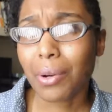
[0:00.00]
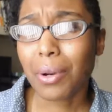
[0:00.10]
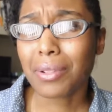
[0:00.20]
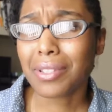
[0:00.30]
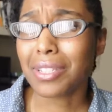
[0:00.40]

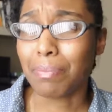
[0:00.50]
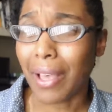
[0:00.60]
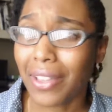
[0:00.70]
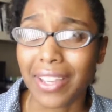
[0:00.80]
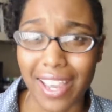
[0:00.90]
were
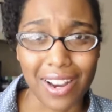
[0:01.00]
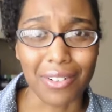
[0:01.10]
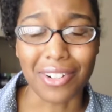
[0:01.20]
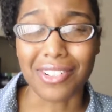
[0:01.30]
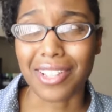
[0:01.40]
spelling
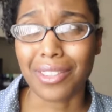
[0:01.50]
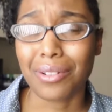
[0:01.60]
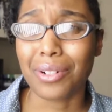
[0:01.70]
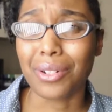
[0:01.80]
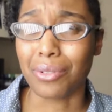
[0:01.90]
errors and there
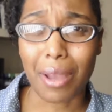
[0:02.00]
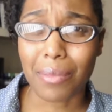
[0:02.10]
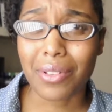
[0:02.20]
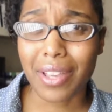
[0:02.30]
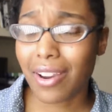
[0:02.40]
were
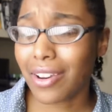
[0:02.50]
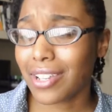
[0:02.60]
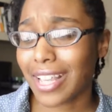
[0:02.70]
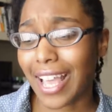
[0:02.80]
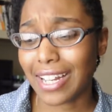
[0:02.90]
grammatical
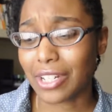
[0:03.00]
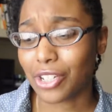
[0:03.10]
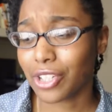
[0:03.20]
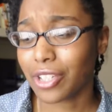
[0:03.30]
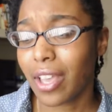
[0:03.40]
errors, and it's
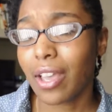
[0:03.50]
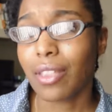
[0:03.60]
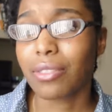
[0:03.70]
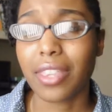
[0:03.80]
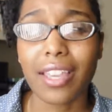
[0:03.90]
just
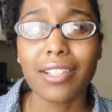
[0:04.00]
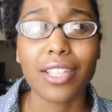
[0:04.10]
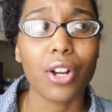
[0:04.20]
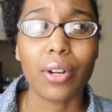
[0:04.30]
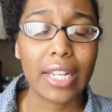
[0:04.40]
things
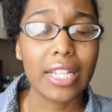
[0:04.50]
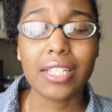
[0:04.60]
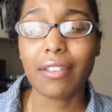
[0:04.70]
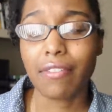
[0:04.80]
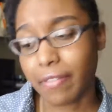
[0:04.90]
that are
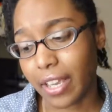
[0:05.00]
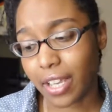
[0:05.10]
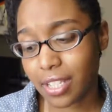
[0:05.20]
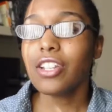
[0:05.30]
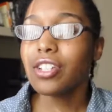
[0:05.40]
easy
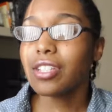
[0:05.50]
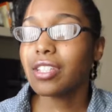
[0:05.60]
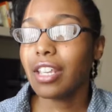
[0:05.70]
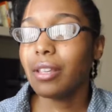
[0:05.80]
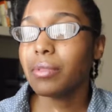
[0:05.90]
fix. It just
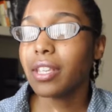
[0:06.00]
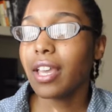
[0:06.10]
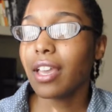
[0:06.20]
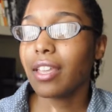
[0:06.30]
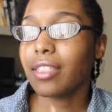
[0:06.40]
seems
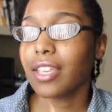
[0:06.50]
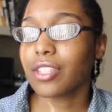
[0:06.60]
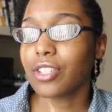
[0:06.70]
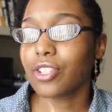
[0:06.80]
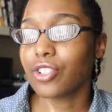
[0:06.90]
like this
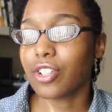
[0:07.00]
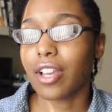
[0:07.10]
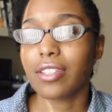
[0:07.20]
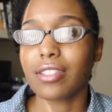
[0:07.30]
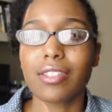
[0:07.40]
is
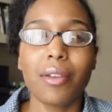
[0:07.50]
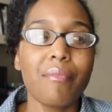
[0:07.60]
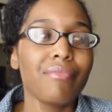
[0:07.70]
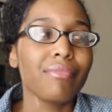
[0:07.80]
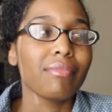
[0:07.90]
just
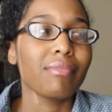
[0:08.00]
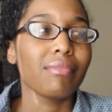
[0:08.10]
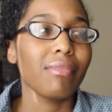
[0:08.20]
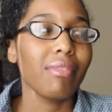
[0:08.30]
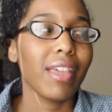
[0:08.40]

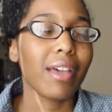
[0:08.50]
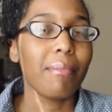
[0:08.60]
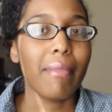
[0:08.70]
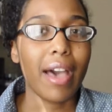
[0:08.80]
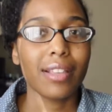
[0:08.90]
like a
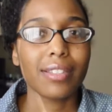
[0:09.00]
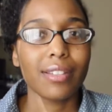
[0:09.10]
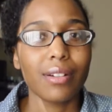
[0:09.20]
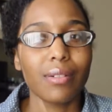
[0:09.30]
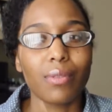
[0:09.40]

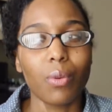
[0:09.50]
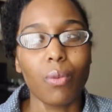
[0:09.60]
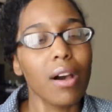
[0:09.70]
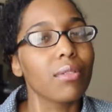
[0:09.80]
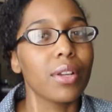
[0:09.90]
massive,
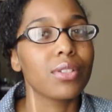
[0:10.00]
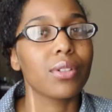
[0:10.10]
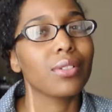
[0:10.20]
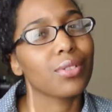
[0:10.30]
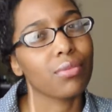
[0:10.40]
well-researched